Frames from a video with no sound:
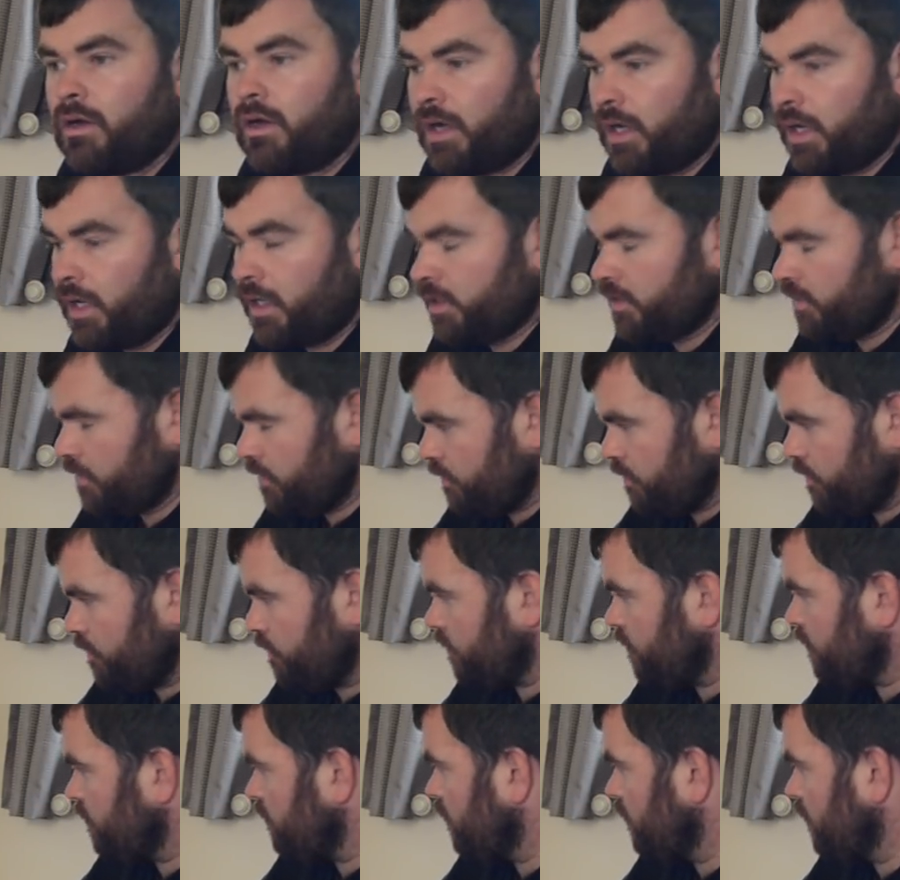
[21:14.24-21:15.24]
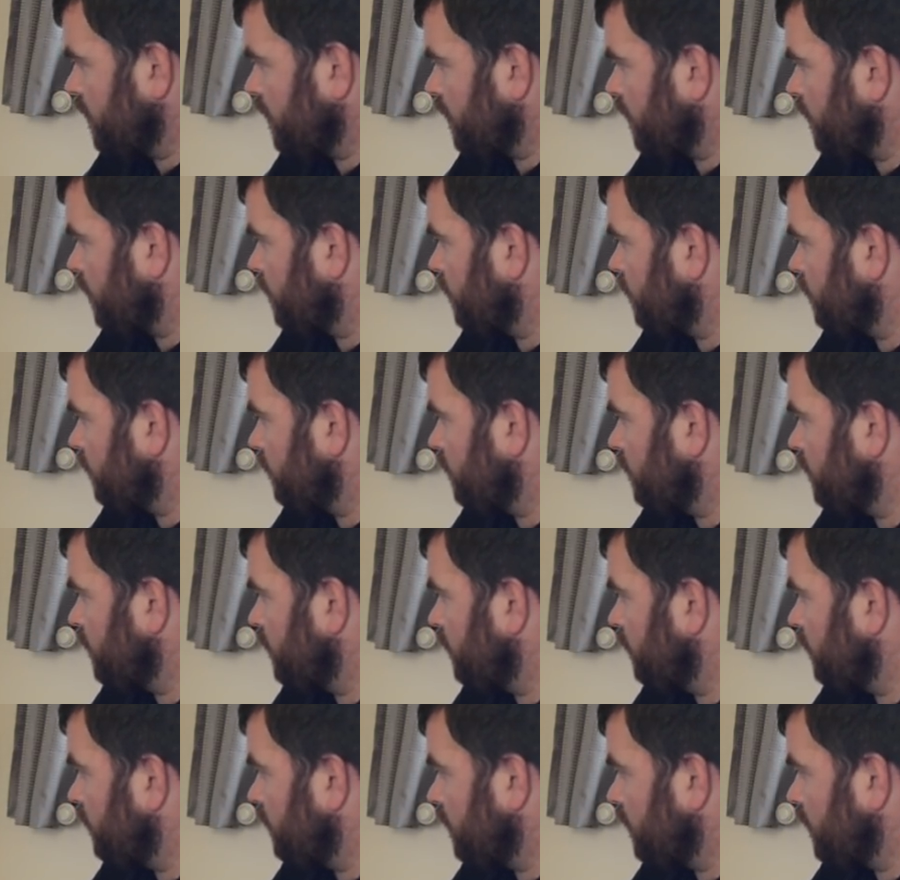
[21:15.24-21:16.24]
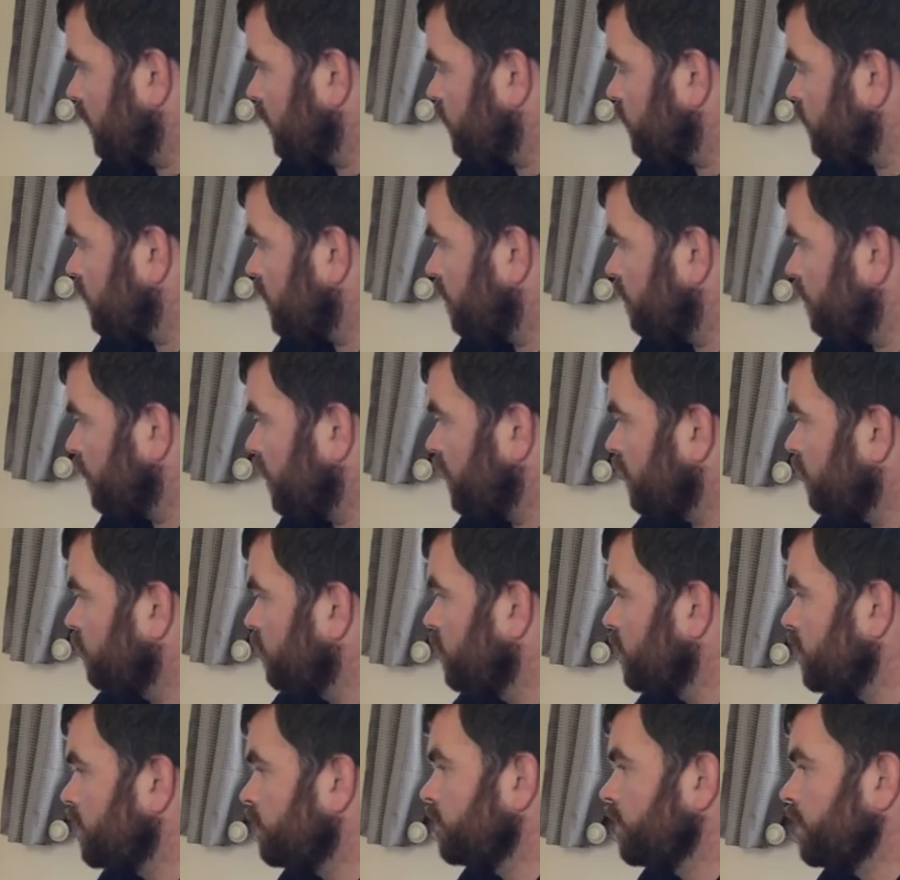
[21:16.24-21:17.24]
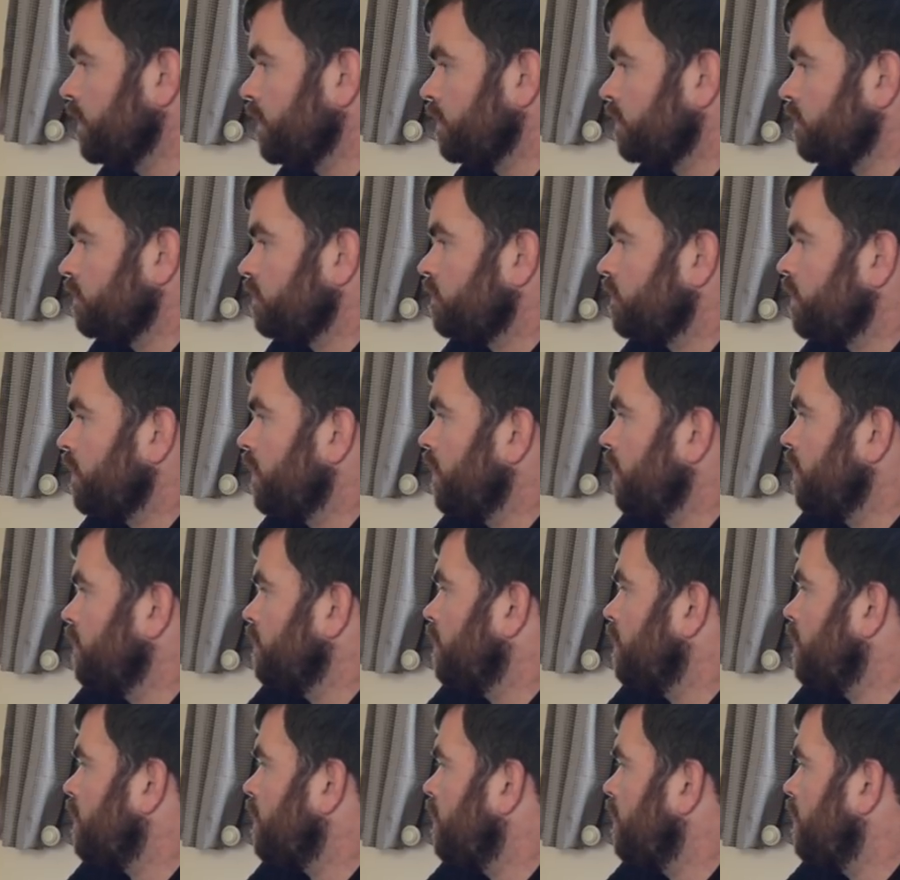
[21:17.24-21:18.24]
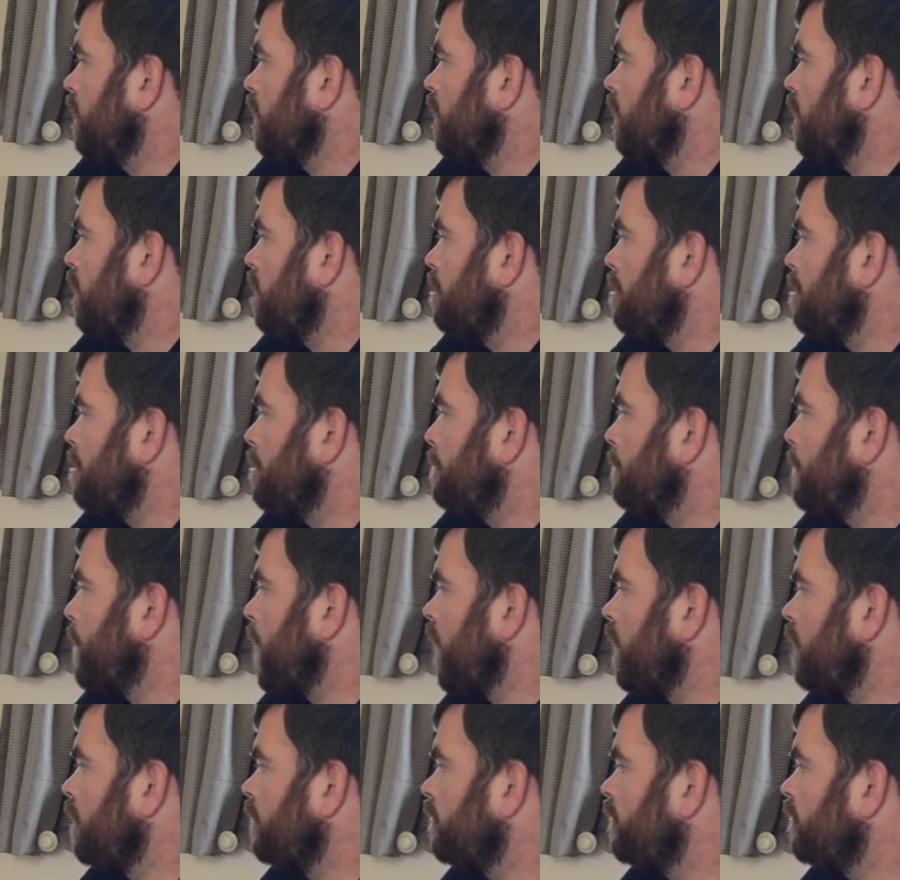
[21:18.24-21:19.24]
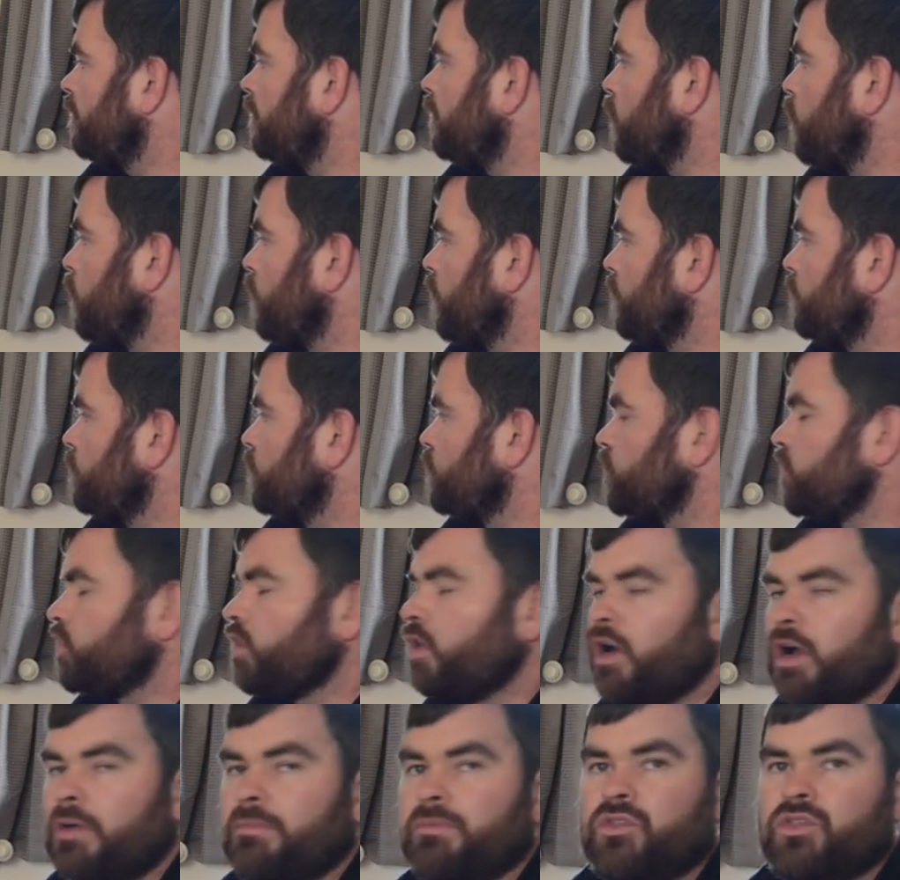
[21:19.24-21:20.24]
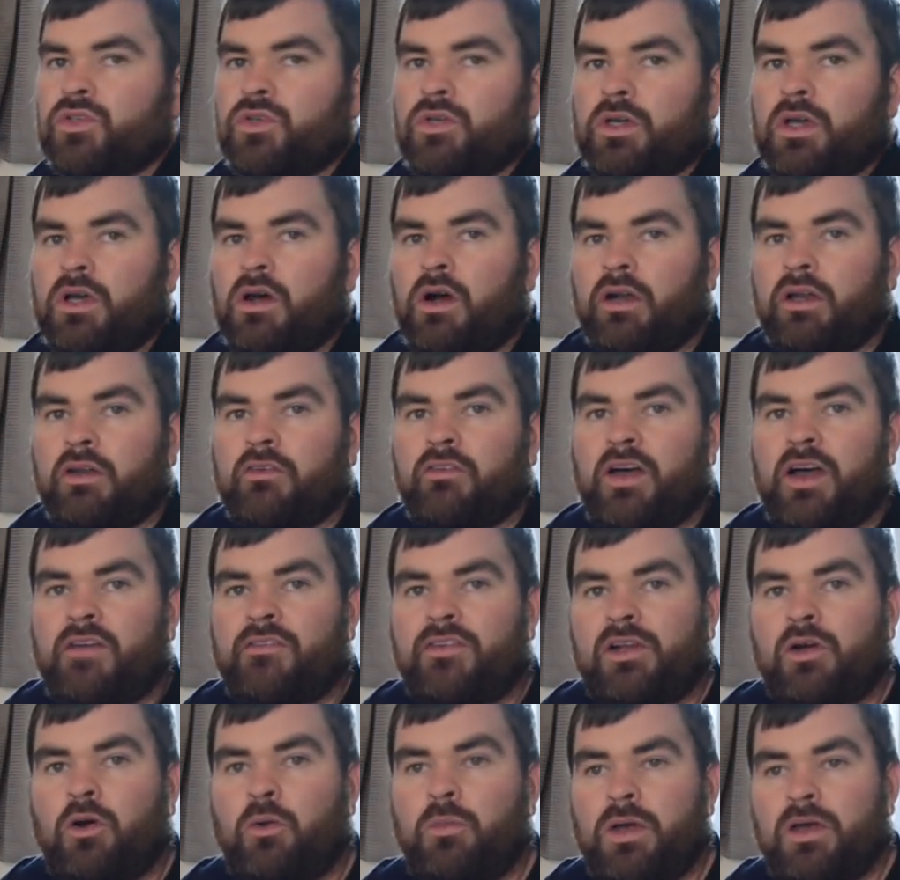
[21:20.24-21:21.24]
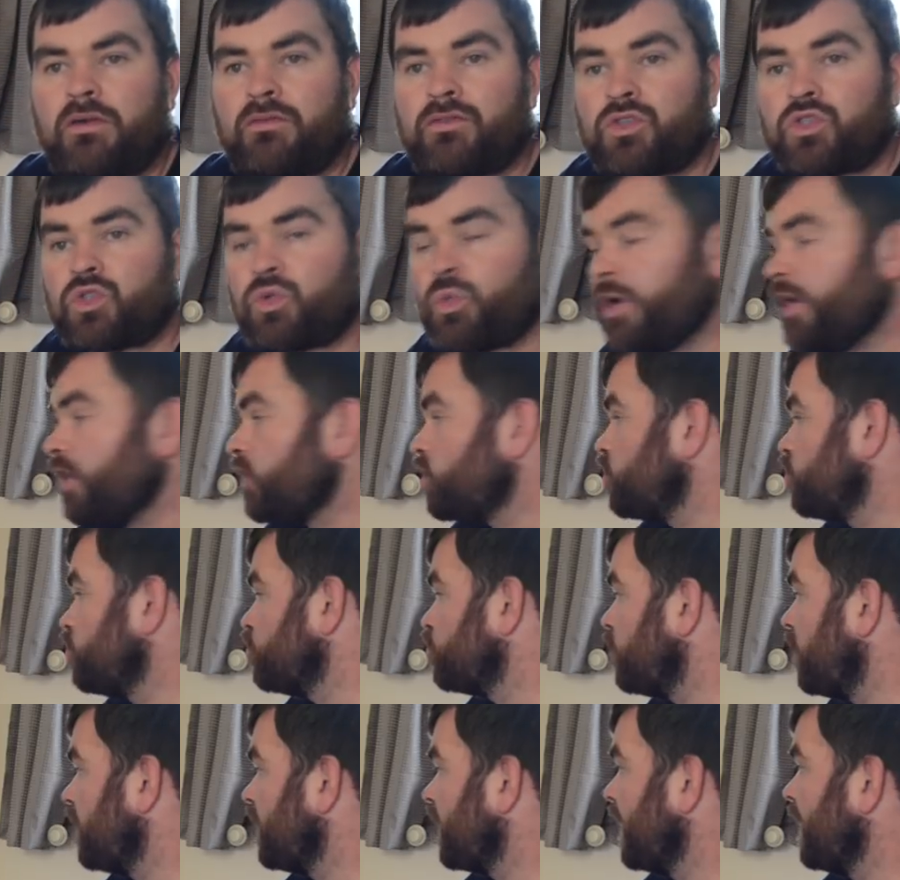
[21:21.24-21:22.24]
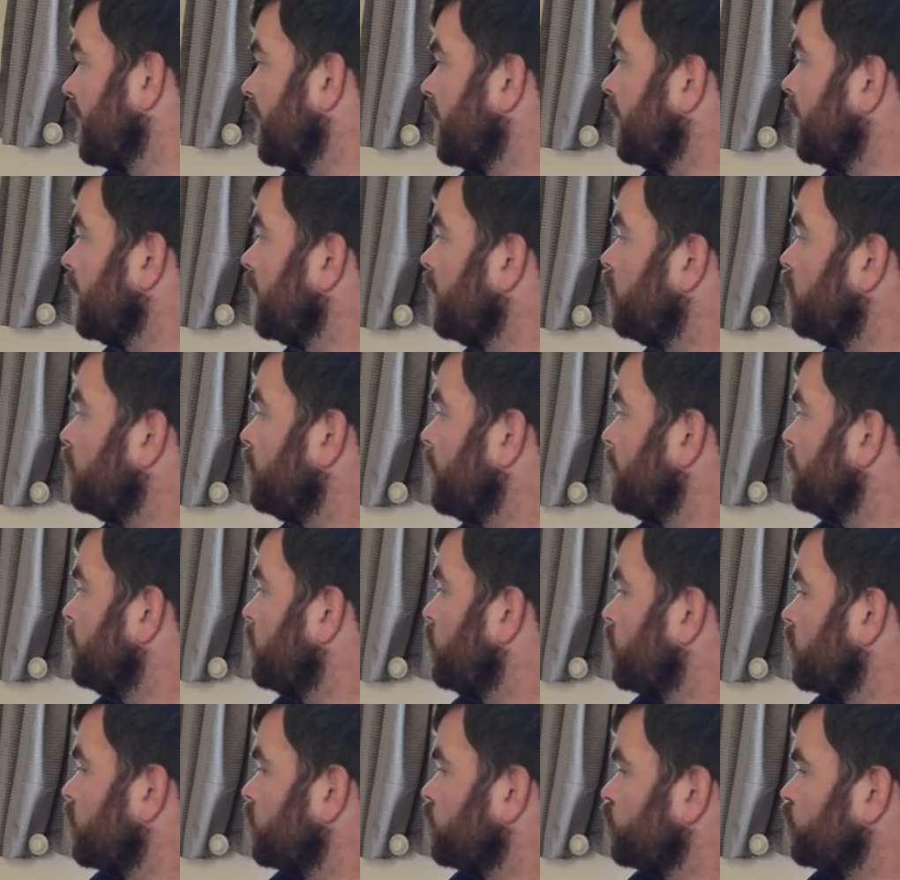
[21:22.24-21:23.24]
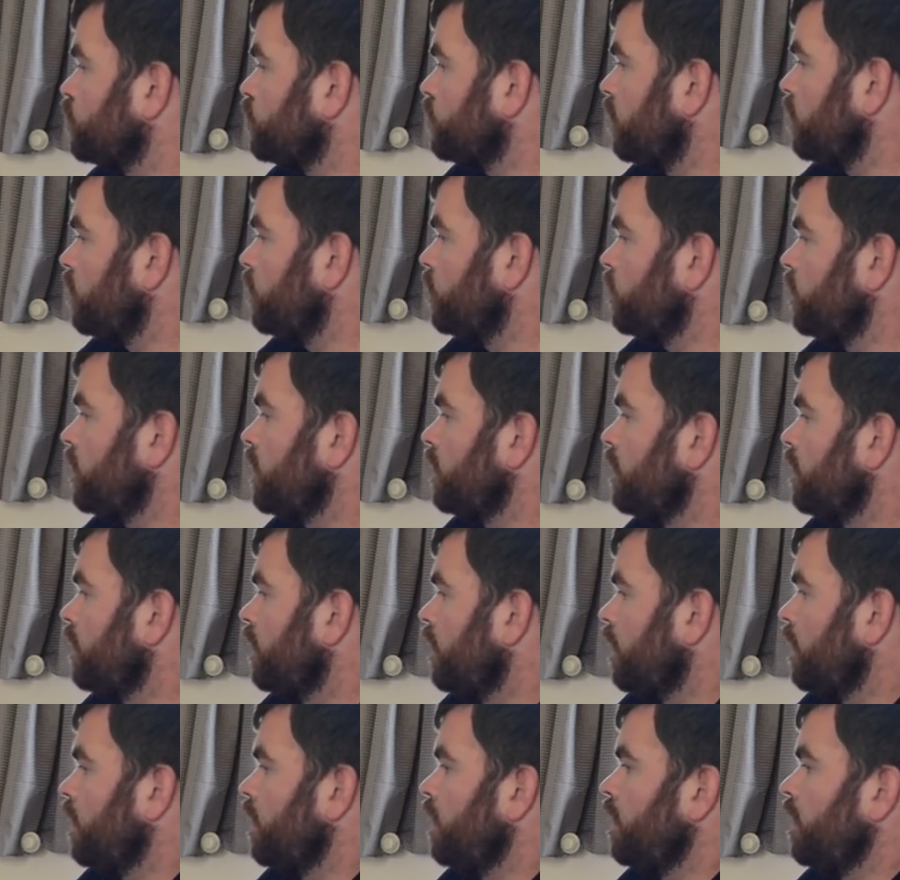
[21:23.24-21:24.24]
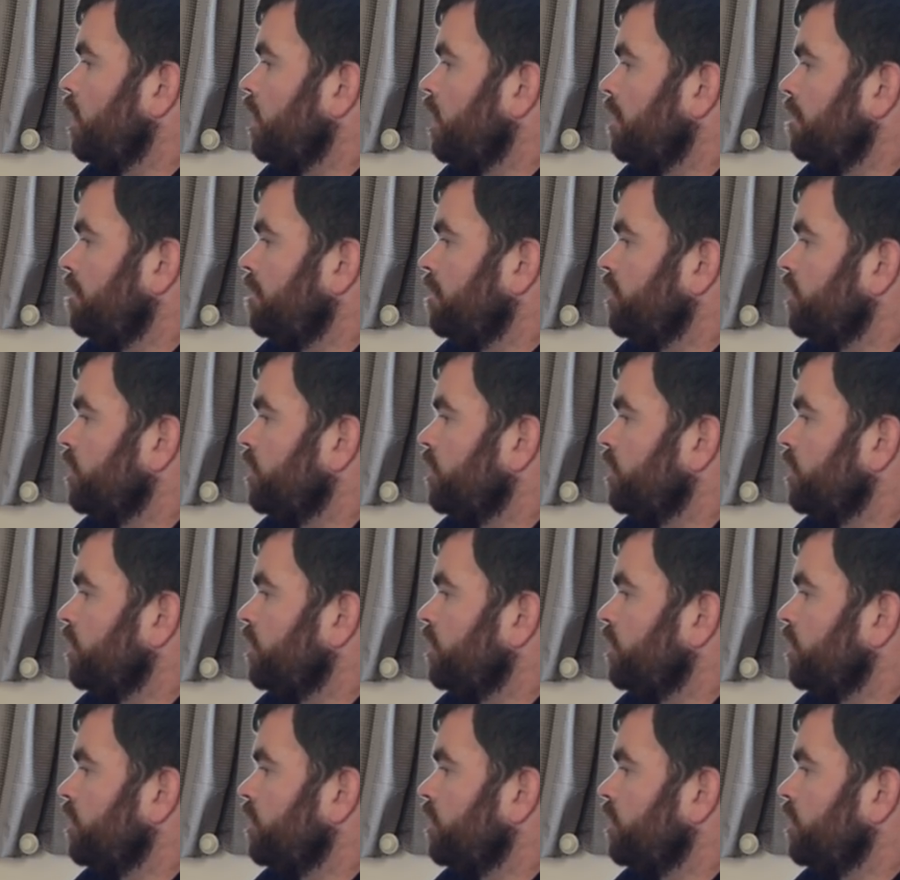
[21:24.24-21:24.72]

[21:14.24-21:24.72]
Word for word: and, you know, uh, and it's done me a really, really good turn. Um, but I thought it was time to kind of have a little bit of a switch and try and get a little bit more control um,